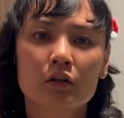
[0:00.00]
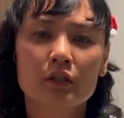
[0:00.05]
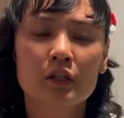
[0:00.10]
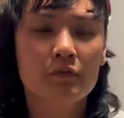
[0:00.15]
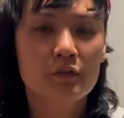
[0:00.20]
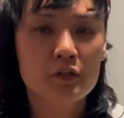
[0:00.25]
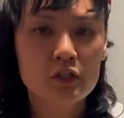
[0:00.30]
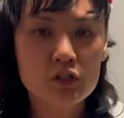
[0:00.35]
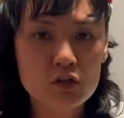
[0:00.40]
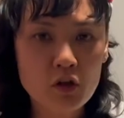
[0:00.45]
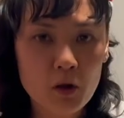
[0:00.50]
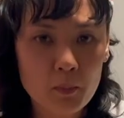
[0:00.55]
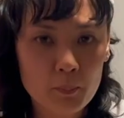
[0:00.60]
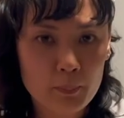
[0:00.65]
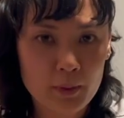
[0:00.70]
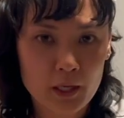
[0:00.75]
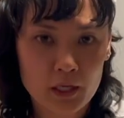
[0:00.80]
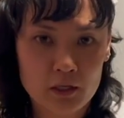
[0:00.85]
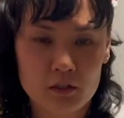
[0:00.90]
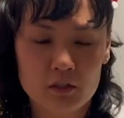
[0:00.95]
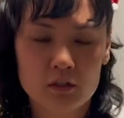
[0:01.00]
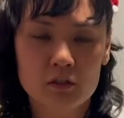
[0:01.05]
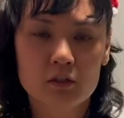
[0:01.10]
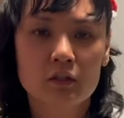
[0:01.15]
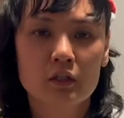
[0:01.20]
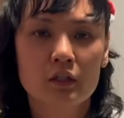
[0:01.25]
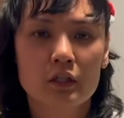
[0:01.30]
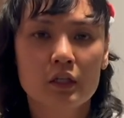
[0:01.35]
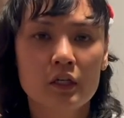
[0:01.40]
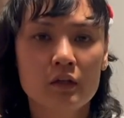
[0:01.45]
If it's not better,
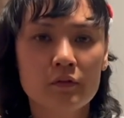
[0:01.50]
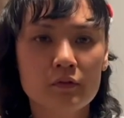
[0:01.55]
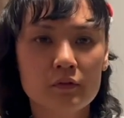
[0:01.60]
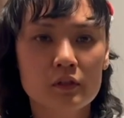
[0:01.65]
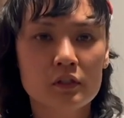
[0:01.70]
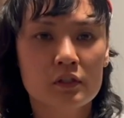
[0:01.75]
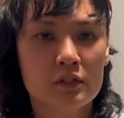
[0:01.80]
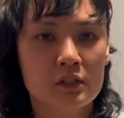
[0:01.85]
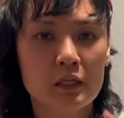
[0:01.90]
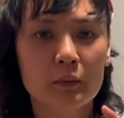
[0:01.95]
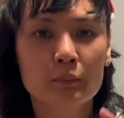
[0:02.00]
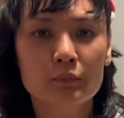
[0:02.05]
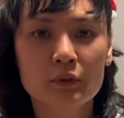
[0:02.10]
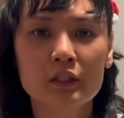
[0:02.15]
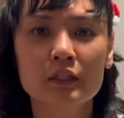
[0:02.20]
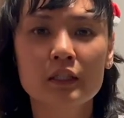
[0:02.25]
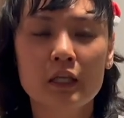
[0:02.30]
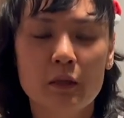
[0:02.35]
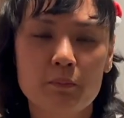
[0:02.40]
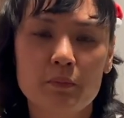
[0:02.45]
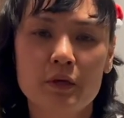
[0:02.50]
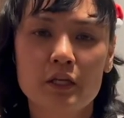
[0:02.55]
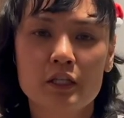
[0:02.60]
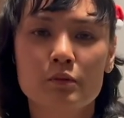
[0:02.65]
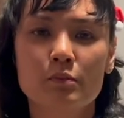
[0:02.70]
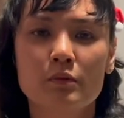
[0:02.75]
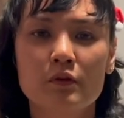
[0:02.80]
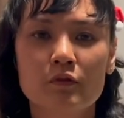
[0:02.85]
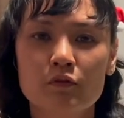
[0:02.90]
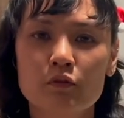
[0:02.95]
it's something that
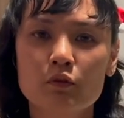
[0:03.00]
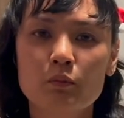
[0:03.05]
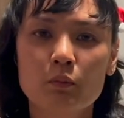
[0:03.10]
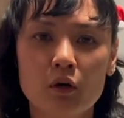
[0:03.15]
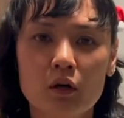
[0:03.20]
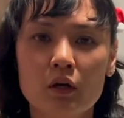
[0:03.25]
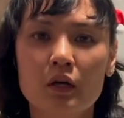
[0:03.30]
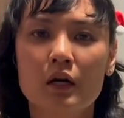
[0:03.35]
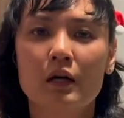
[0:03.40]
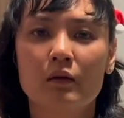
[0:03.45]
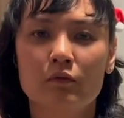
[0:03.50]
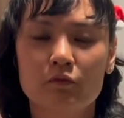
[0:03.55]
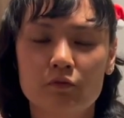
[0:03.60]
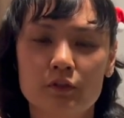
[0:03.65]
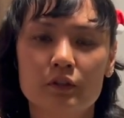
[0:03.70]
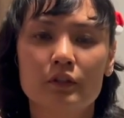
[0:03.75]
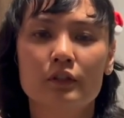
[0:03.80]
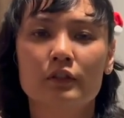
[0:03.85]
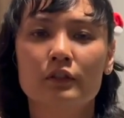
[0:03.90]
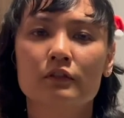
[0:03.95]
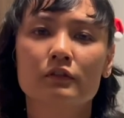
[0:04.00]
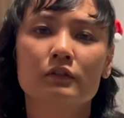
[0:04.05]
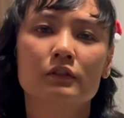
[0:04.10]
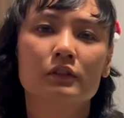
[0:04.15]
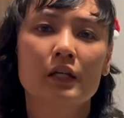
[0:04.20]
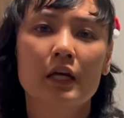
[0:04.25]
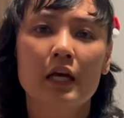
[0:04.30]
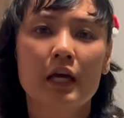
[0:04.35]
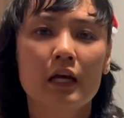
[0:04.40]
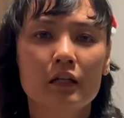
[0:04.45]
makes me feel more comforted.
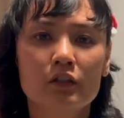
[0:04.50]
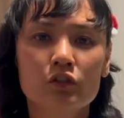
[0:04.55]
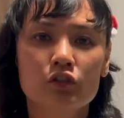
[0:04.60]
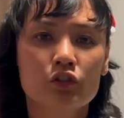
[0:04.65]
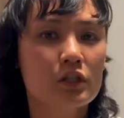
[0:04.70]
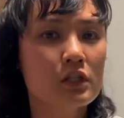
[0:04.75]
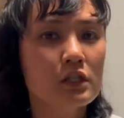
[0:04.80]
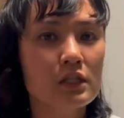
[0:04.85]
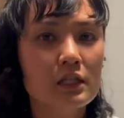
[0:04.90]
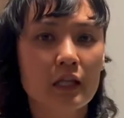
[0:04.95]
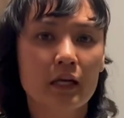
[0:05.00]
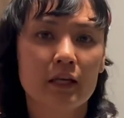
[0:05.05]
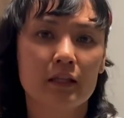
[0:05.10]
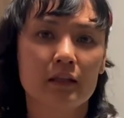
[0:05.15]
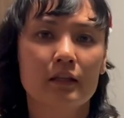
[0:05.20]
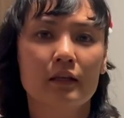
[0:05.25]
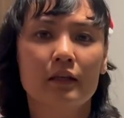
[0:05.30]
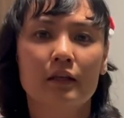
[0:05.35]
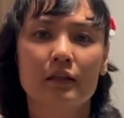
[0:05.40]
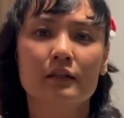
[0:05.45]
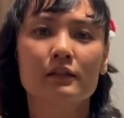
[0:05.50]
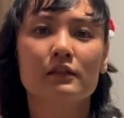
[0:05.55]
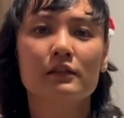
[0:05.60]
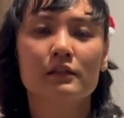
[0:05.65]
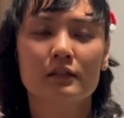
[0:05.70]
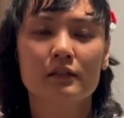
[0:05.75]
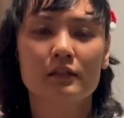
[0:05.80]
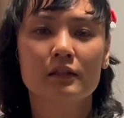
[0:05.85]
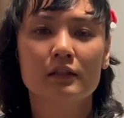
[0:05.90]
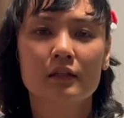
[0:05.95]
Just like that.
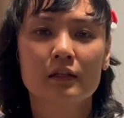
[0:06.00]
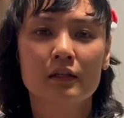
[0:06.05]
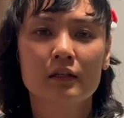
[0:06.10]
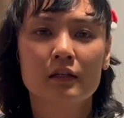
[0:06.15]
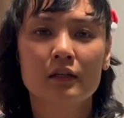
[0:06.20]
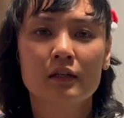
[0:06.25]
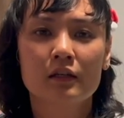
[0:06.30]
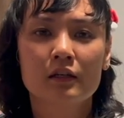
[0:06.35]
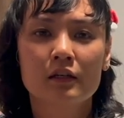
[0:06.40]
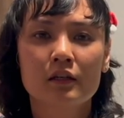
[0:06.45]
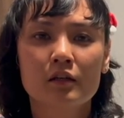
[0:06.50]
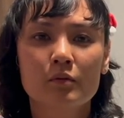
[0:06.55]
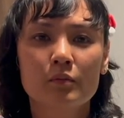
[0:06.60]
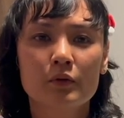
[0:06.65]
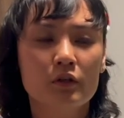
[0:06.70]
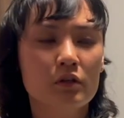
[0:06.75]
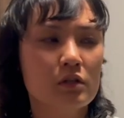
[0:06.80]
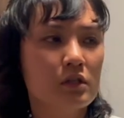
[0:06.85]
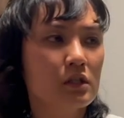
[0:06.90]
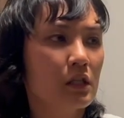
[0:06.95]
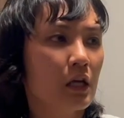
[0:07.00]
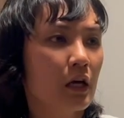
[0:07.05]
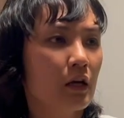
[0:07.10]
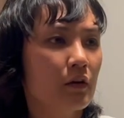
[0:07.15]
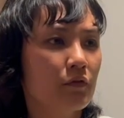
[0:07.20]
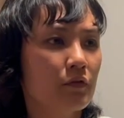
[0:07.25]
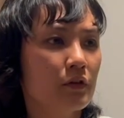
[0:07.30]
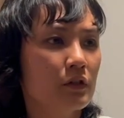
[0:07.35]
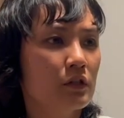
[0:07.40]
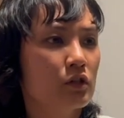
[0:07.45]
Because
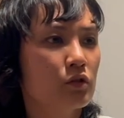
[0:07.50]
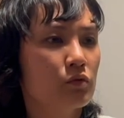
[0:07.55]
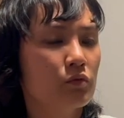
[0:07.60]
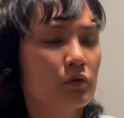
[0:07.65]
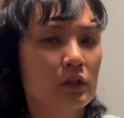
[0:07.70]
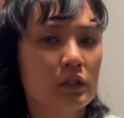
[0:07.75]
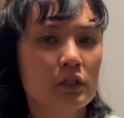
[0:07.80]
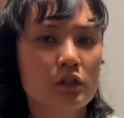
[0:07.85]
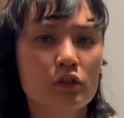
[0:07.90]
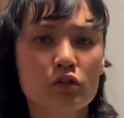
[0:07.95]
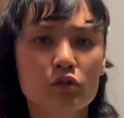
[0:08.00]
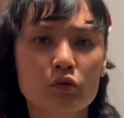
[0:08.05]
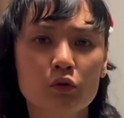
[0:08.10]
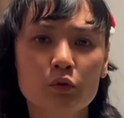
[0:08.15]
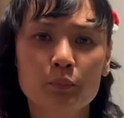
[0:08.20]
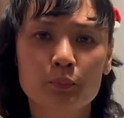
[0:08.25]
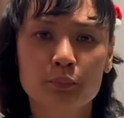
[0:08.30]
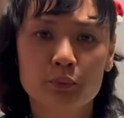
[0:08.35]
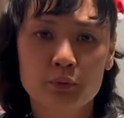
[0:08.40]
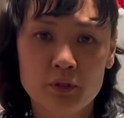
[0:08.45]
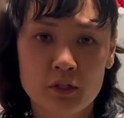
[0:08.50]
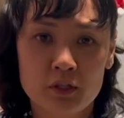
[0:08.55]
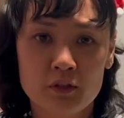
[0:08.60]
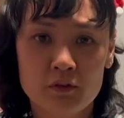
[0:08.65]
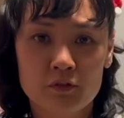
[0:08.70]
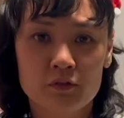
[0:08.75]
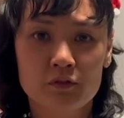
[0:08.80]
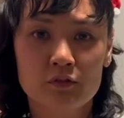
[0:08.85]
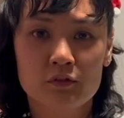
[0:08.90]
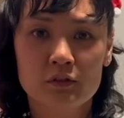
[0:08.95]
life is really so
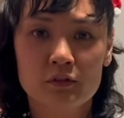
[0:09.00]
brief.